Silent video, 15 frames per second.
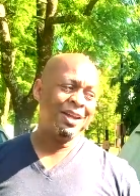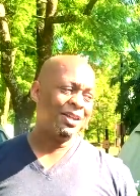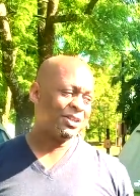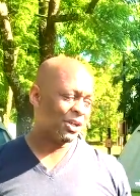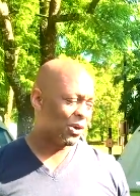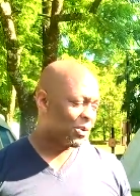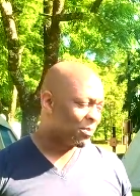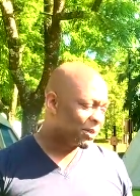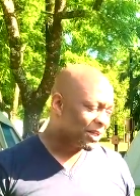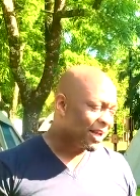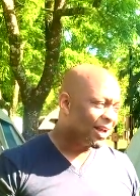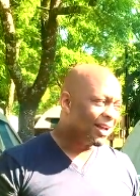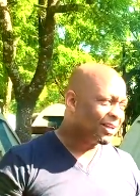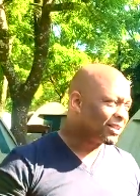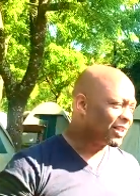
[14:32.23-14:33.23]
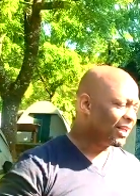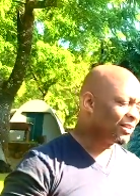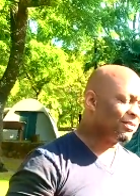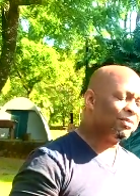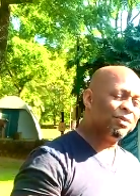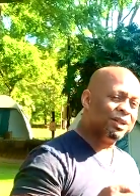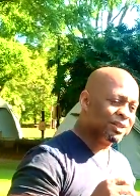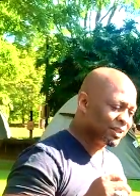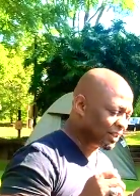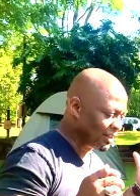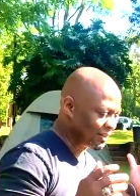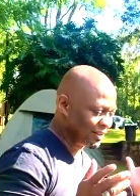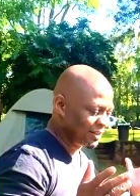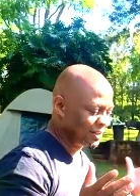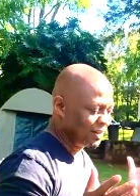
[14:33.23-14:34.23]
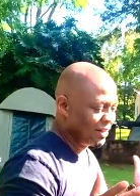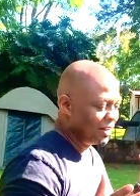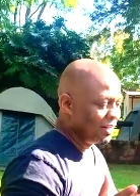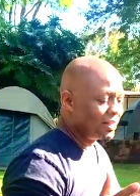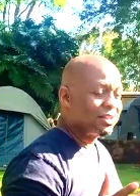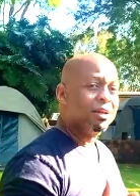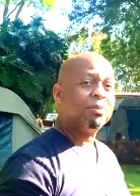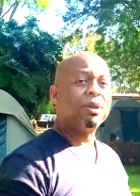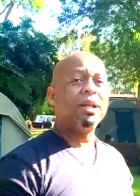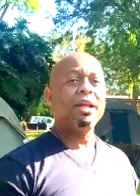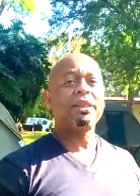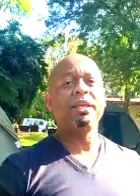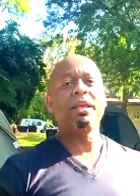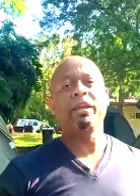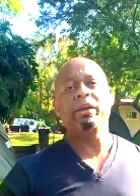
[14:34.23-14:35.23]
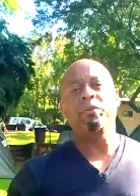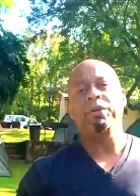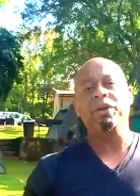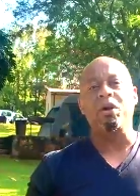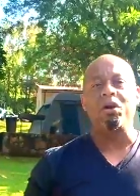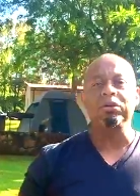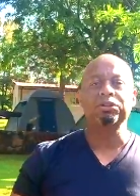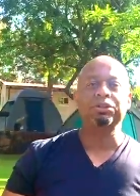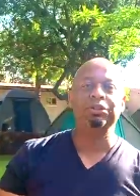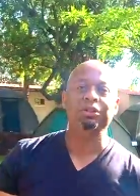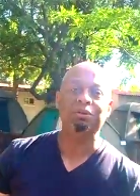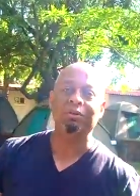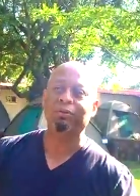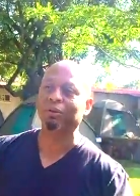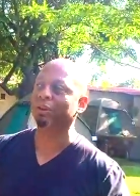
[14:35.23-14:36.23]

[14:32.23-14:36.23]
So, but yeah, it's something I think that we all should do. For